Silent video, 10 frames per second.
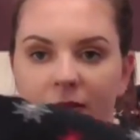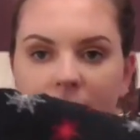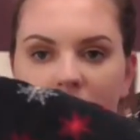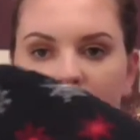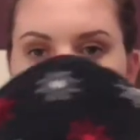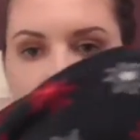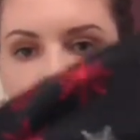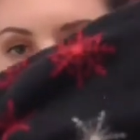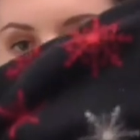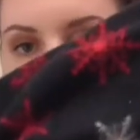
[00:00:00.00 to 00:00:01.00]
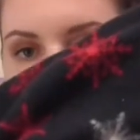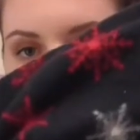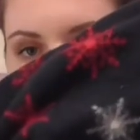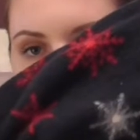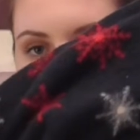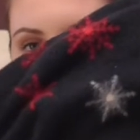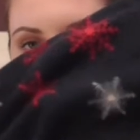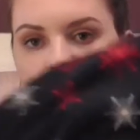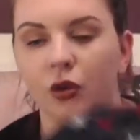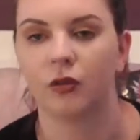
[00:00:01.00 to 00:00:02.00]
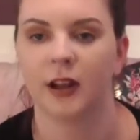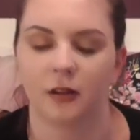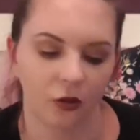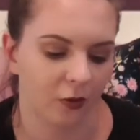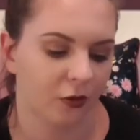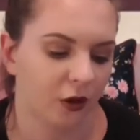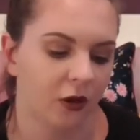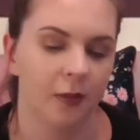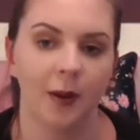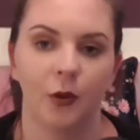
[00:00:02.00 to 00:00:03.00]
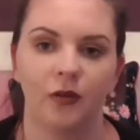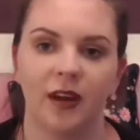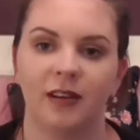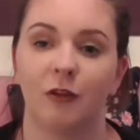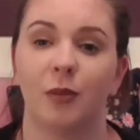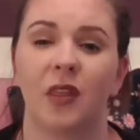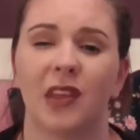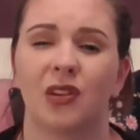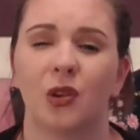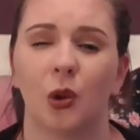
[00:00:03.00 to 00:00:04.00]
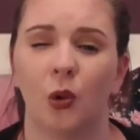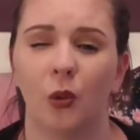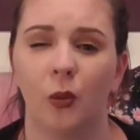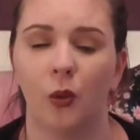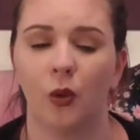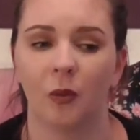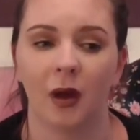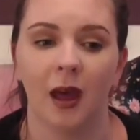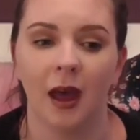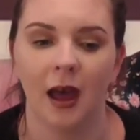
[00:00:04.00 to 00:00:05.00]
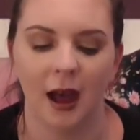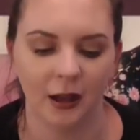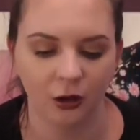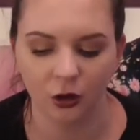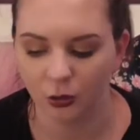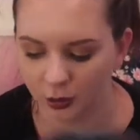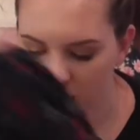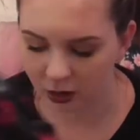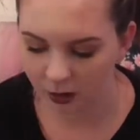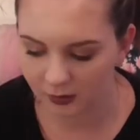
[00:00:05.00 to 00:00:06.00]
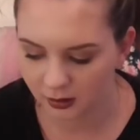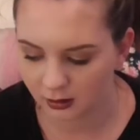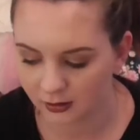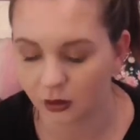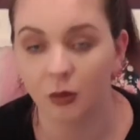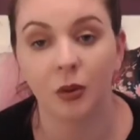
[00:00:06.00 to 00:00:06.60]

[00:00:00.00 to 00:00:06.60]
so they've got snowflakes on them, so they're a bit more festive, but they're so warm. And you know, when you come in, as you can